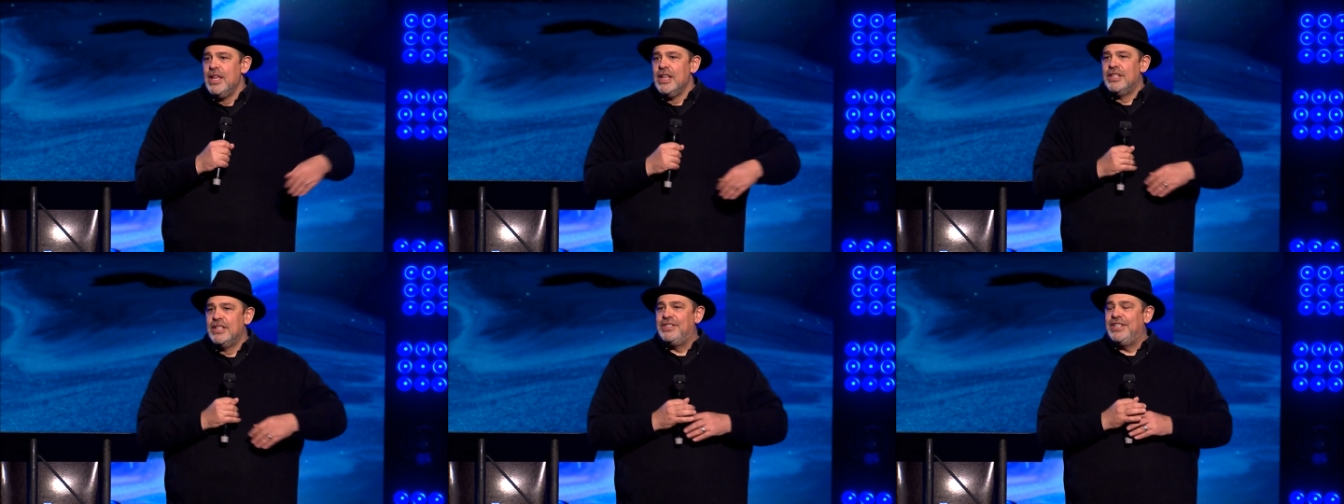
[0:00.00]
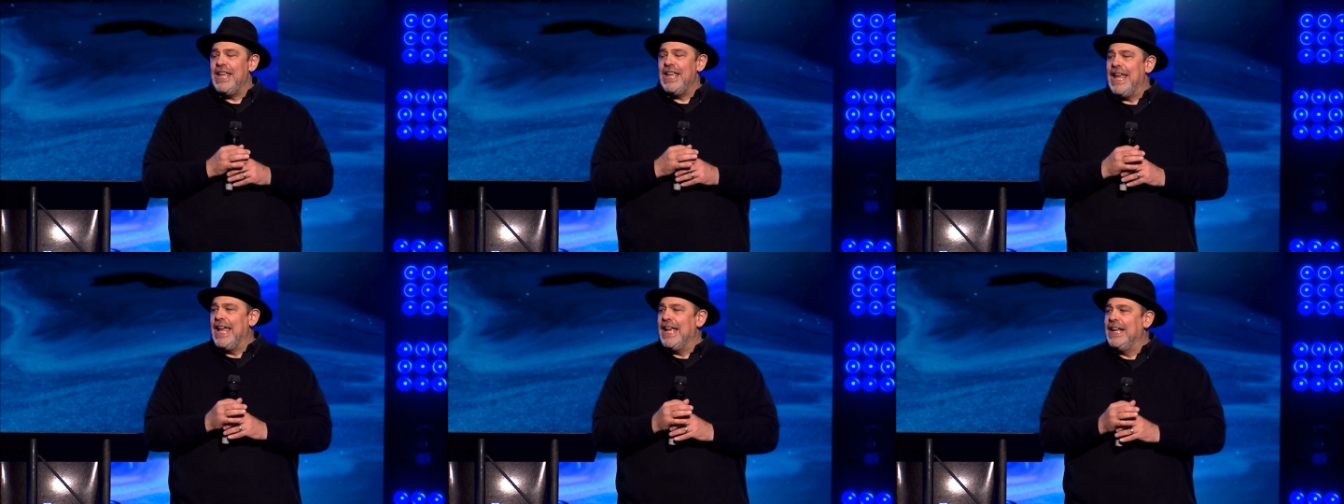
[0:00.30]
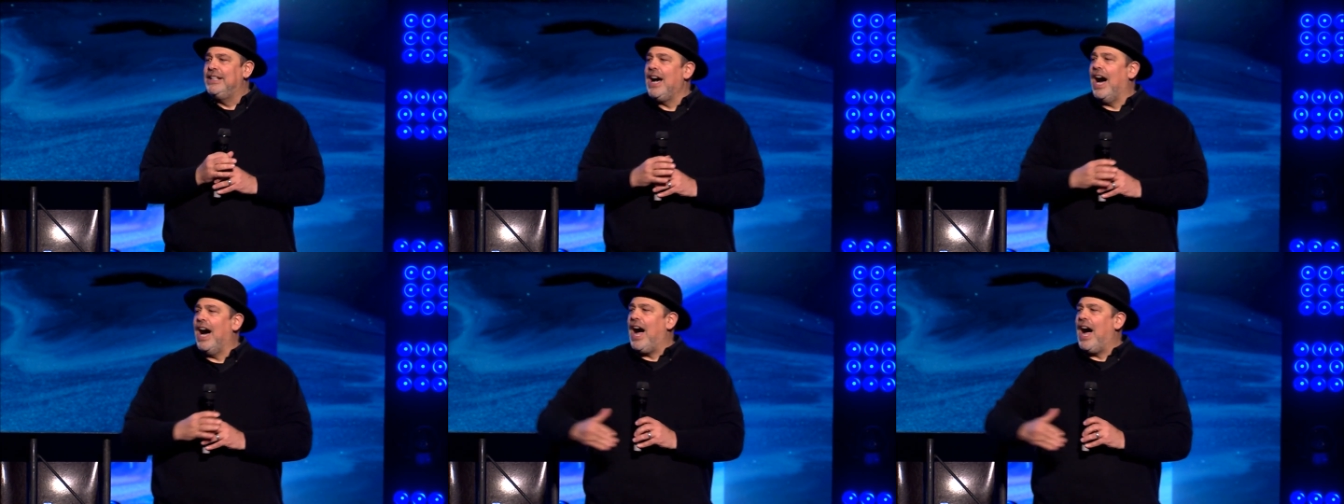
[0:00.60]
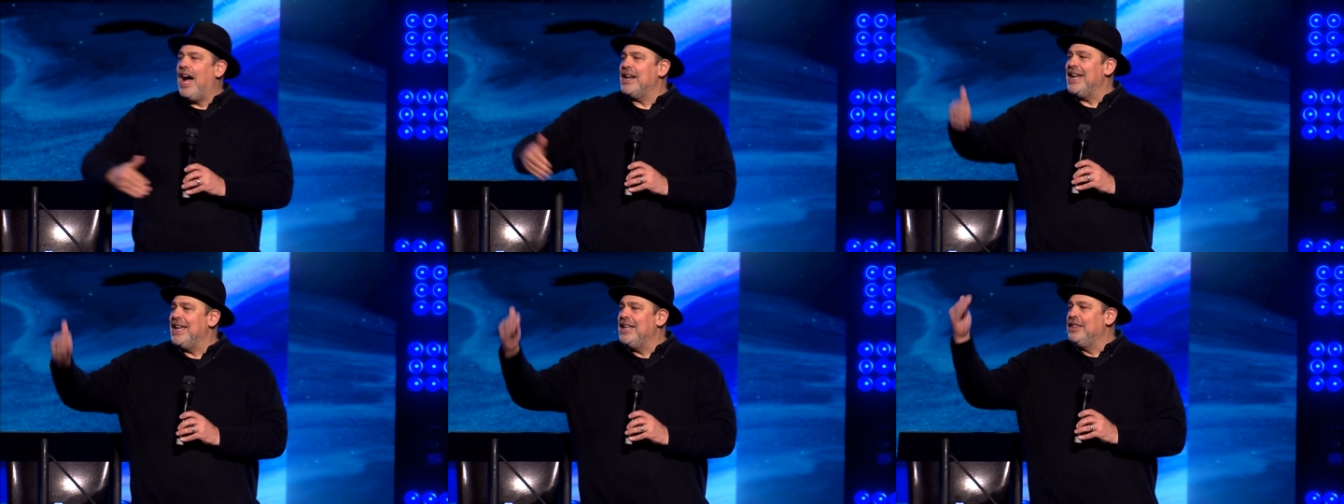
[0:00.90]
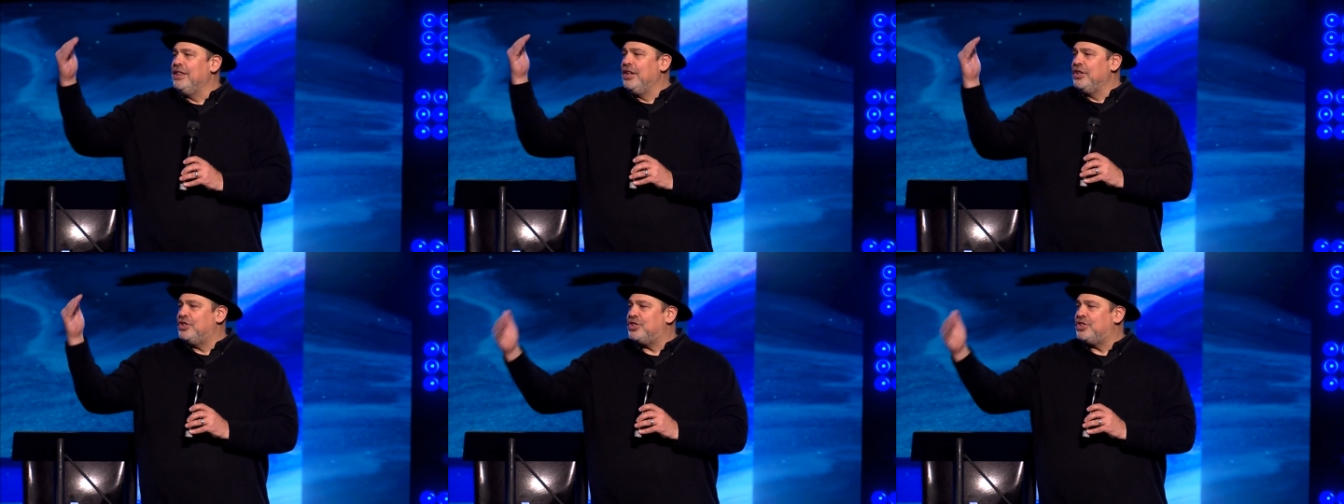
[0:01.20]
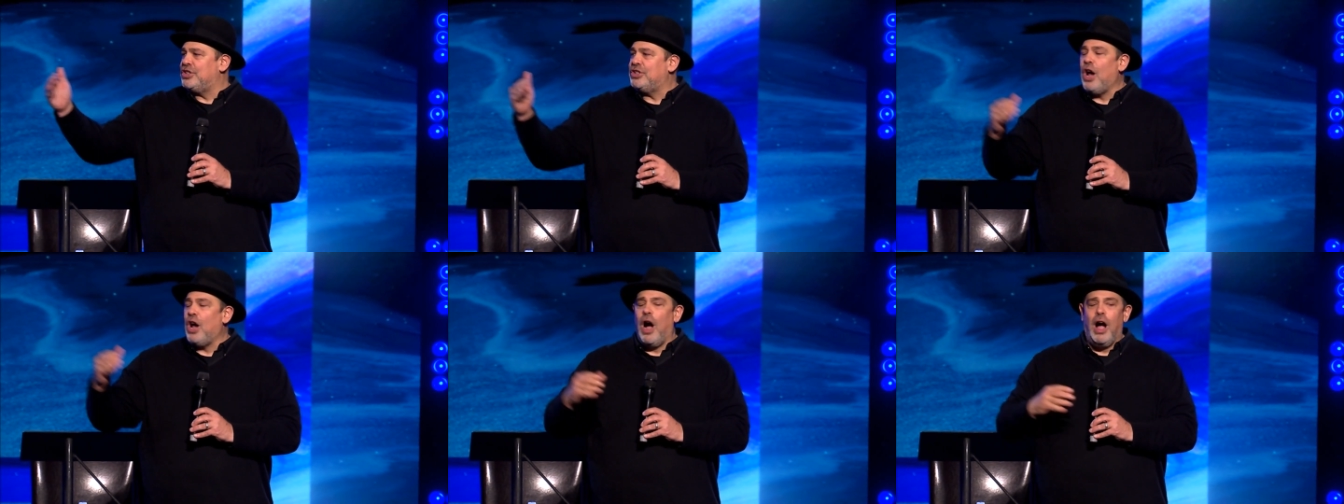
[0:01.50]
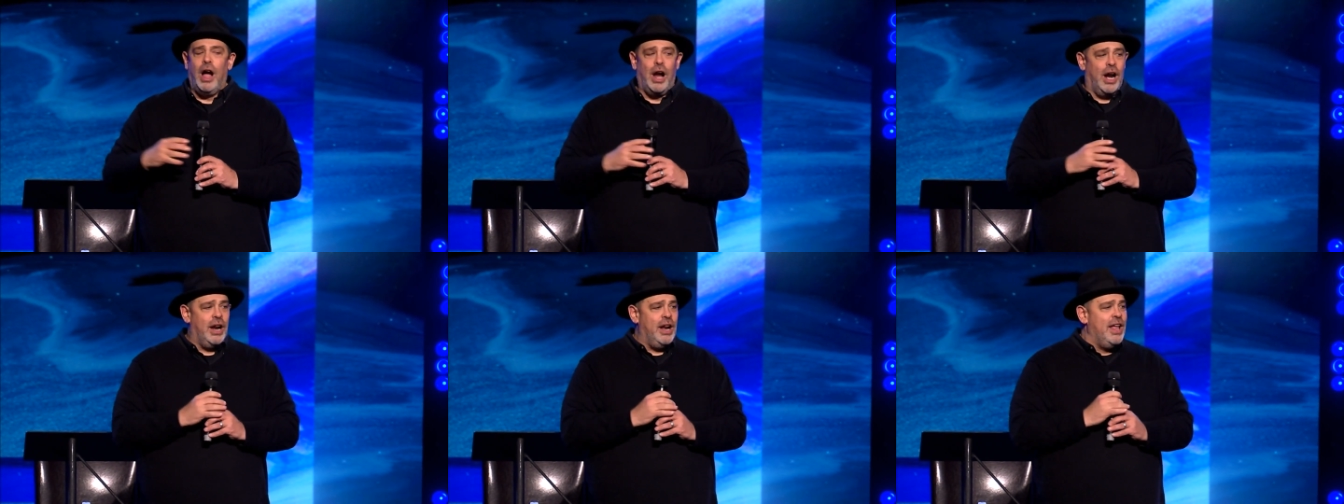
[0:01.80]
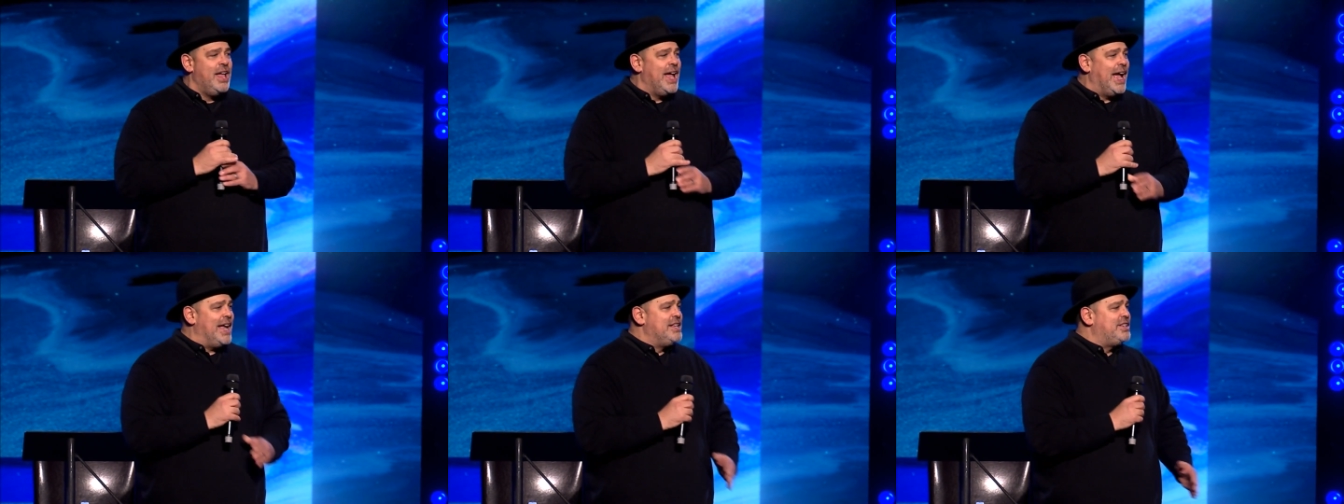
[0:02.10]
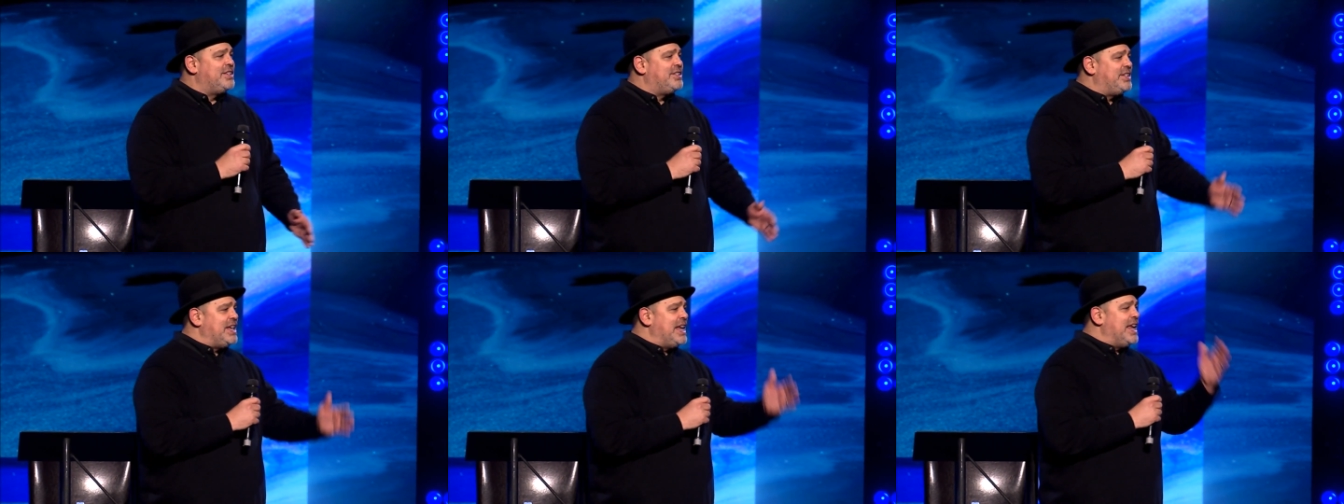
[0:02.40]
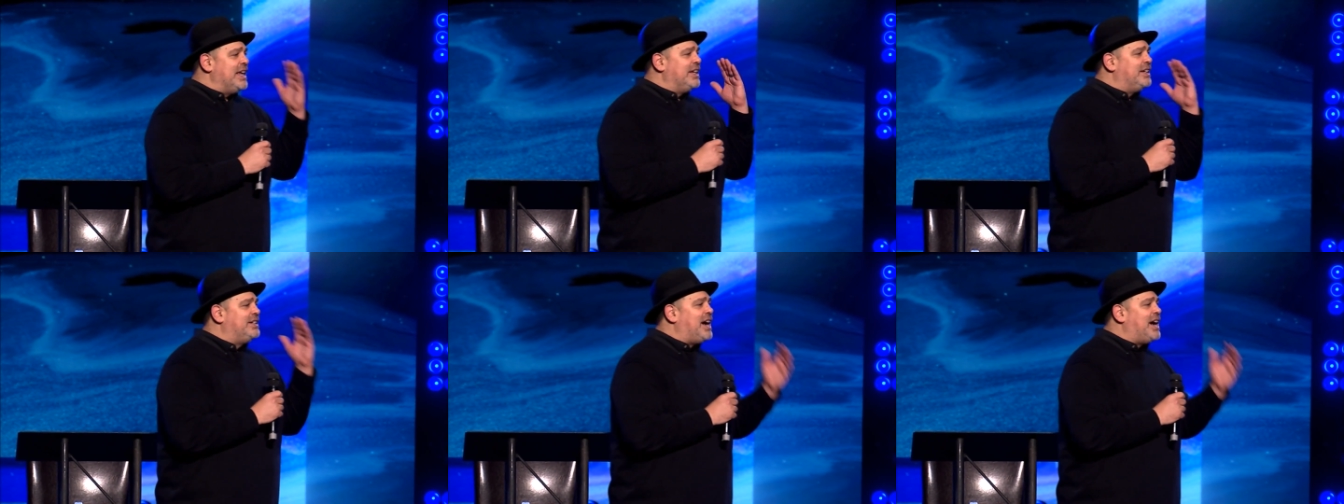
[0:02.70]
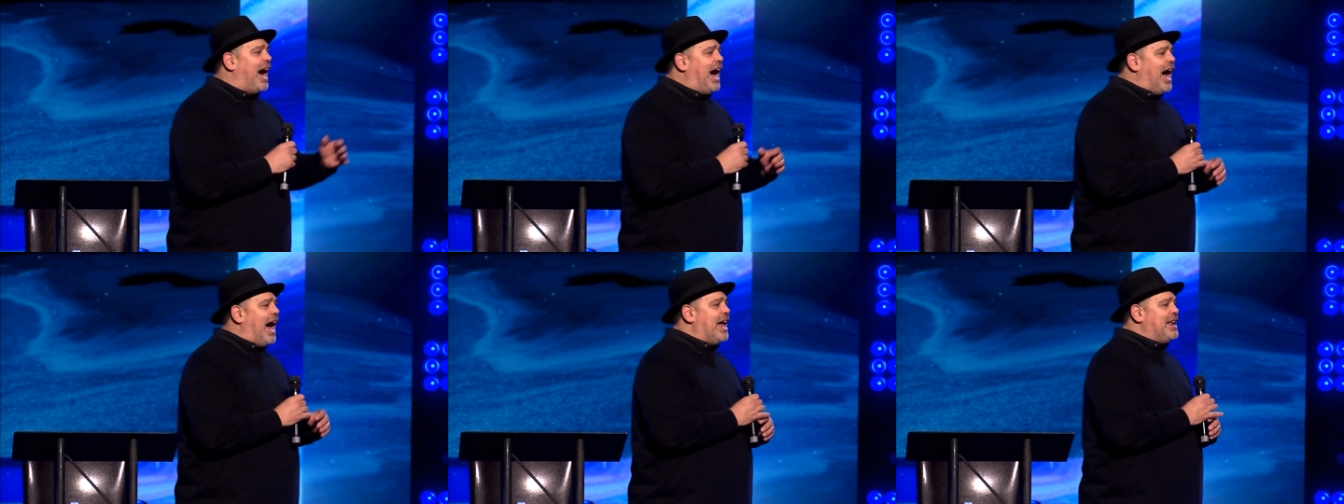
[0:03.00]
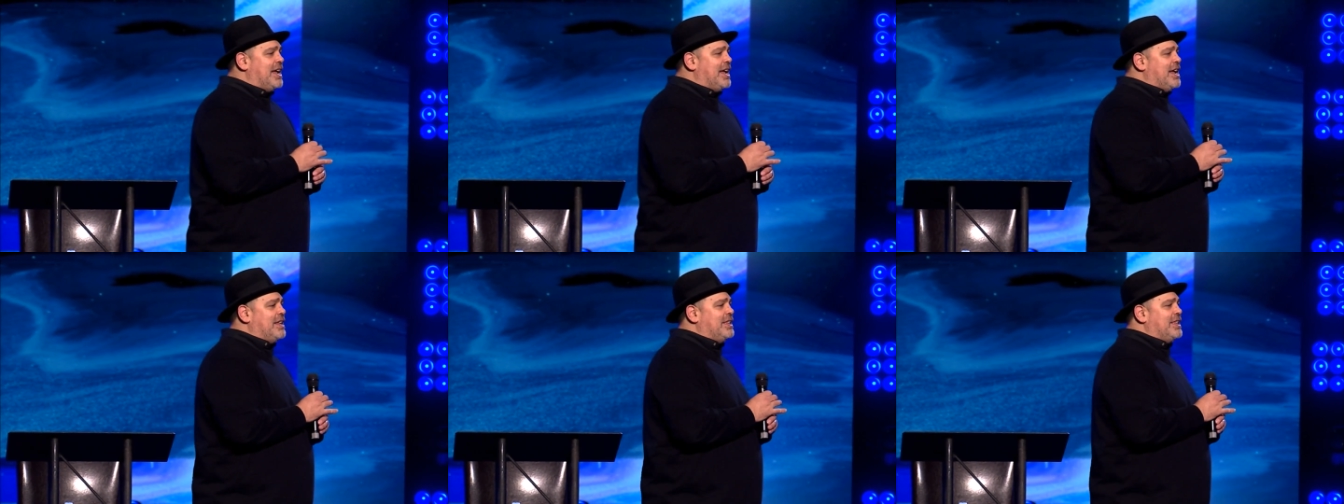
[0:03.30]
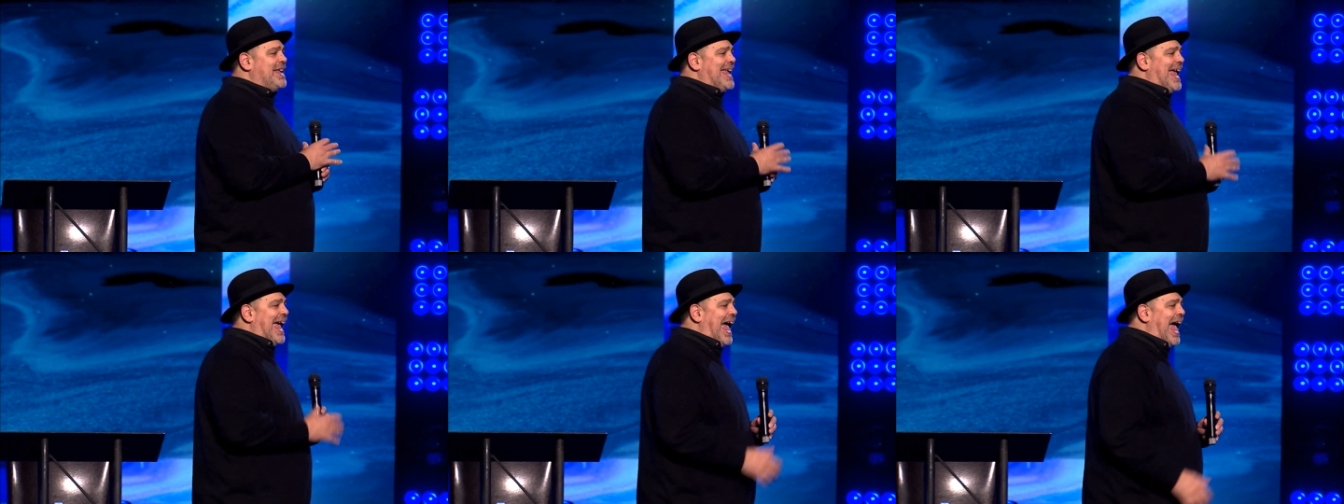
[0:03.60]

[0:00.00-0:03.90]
Seeing God in the start and seeing God in the